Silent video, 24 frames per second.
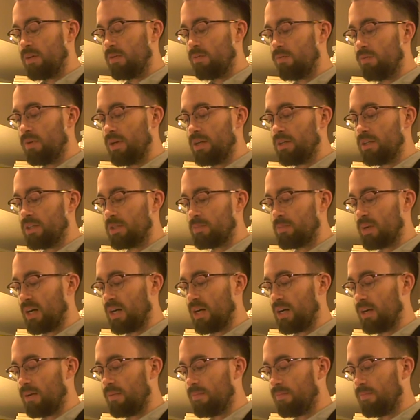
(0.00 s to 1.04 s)
Ridge
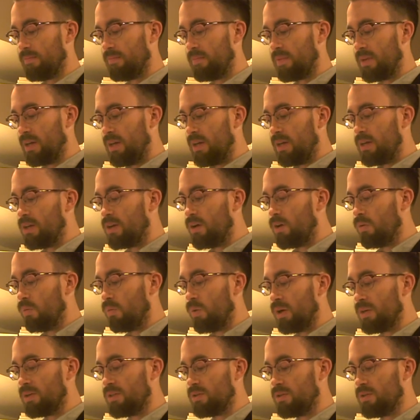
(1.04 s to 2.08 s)
spine. No
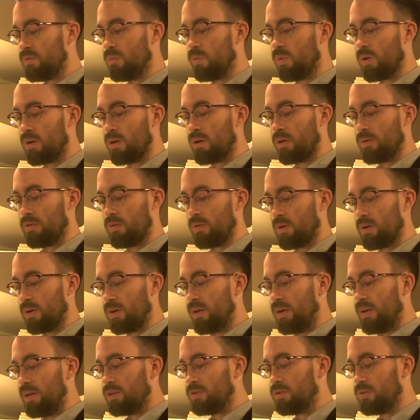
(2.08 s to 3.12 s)
what do word or
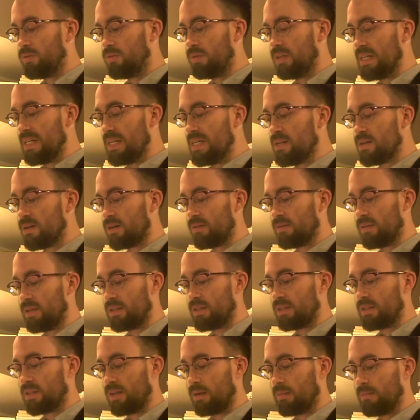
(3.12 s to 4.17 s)
drew Lear,
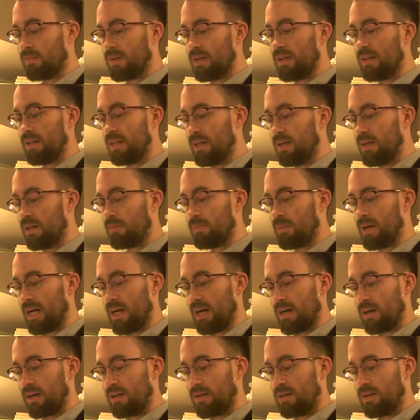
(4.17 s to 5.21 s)
this some link
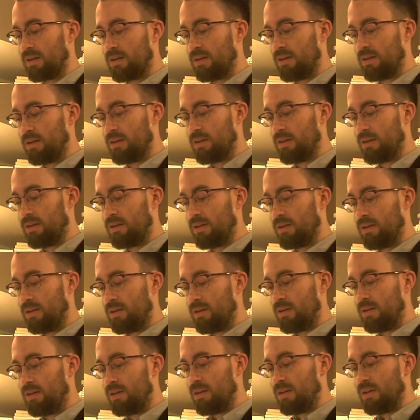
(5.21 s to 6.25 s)
back.
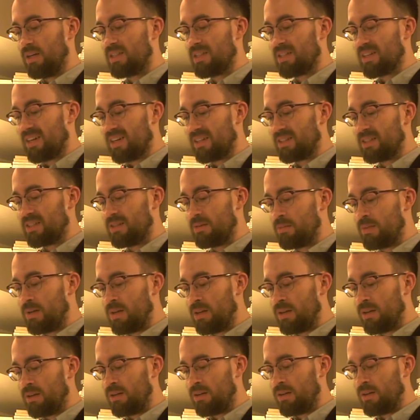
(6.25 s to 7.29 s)
It's us to
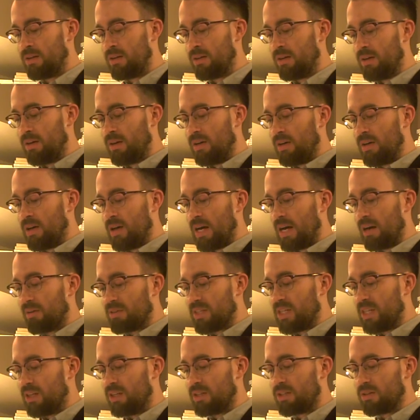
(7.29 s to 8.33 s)
be? How
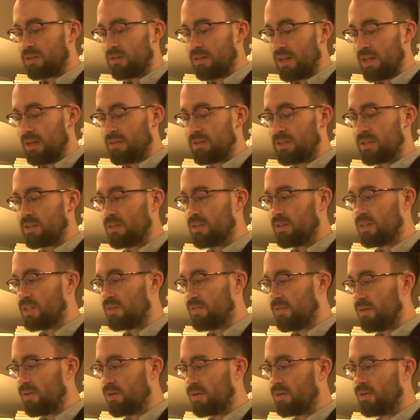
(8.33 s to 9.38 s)
tincture lifts
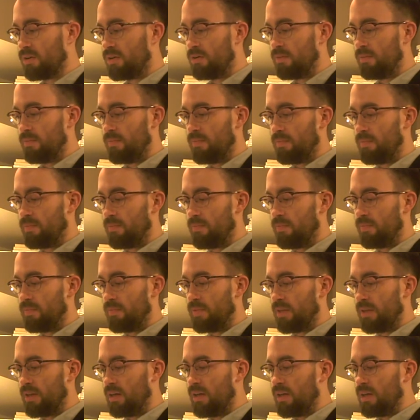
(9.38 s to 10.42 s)
spherical?
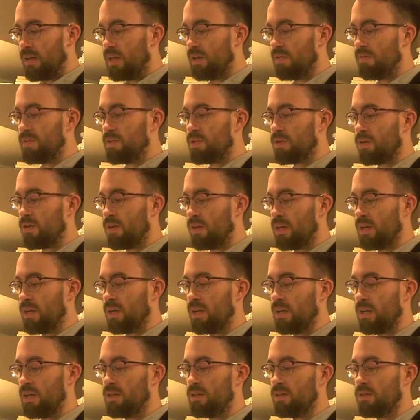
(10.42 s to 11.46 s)
Give turning it
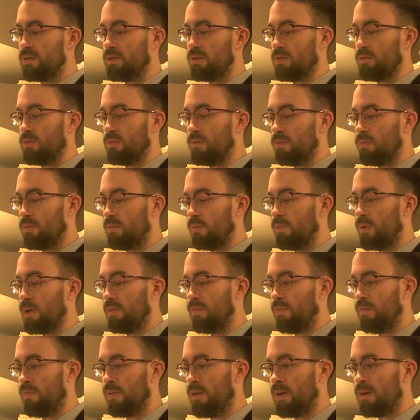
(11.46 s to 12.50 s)
into where,
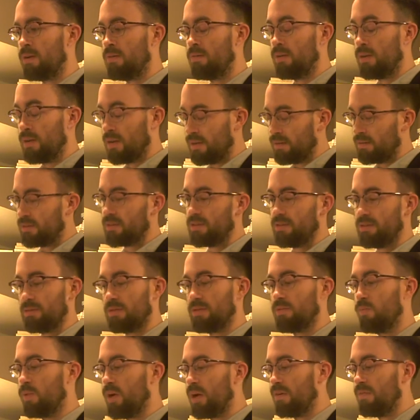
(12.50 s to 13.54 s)
fo uh, ah, excuse me,
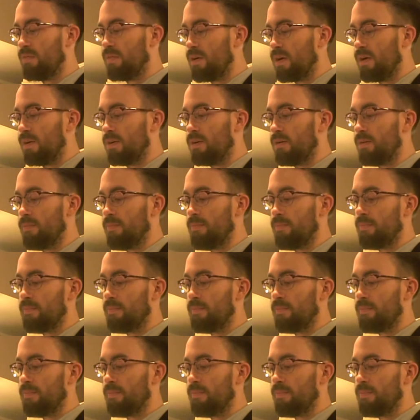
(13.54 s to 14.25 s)
where followed.